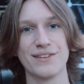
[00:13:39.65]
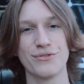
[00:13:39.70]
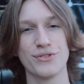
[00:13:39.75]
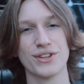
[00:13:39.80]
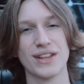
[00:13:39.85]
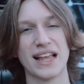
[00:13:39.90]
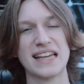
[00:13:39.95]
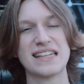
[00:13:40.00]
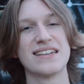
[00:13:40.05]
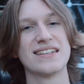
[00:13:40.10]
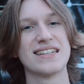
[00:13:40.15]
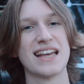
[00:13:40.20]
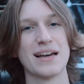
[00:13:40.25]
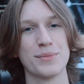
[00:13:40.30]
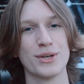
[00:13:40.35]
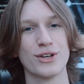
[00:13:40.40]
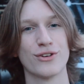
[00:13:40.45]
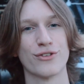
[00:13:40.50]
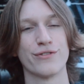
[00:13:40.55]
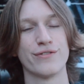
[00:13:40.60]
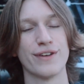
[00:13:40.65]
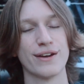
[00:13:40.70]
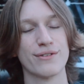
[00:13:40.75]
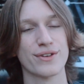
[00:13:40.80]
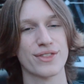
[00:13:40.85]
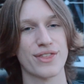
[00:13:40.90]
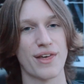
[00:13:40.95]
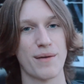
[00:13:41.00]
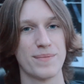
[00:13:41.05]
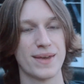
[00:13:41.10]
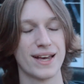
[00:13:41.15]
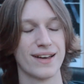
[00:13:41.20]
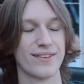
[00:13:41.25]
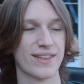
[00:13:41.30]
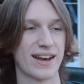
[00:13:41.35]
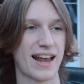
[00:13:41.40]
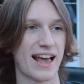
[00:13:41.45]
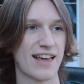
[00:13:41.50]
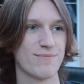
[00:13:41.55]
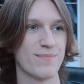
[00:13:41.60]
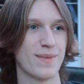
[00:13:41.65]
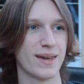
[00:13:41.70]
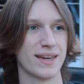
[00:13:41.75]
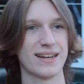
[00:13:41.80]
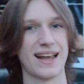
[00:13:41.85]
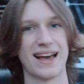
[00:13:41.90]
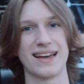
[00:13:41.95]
if you'd like to tell me your favorite thumbnail that I've made,